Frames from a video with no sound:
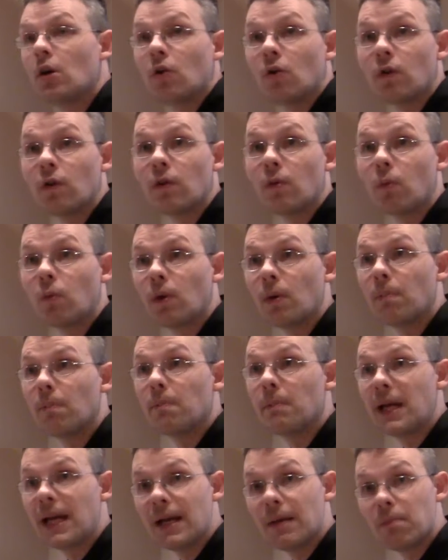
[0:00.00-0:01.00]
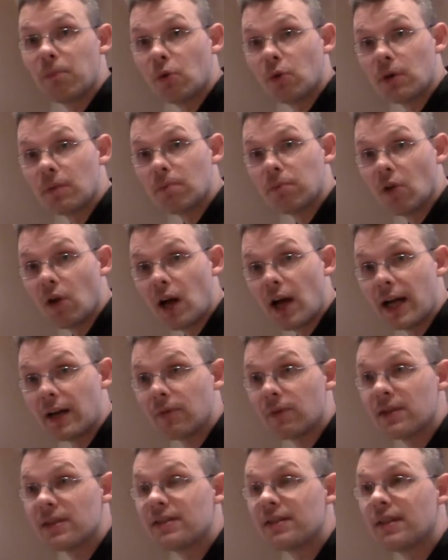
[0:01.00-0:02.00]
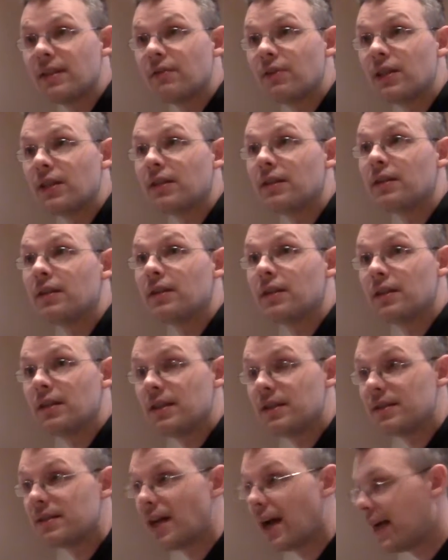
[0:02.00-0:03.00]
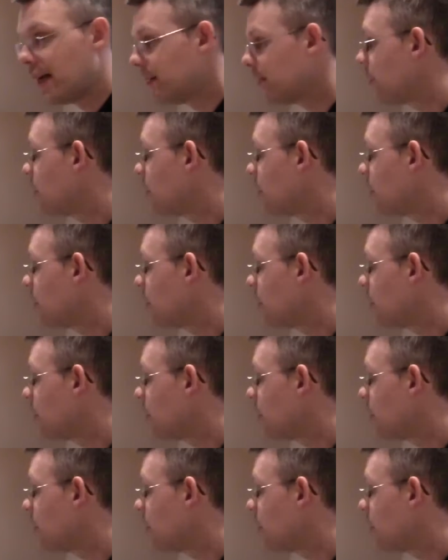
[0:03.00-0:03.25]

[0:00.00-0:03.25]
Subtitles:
or the man born blind receiving his sight.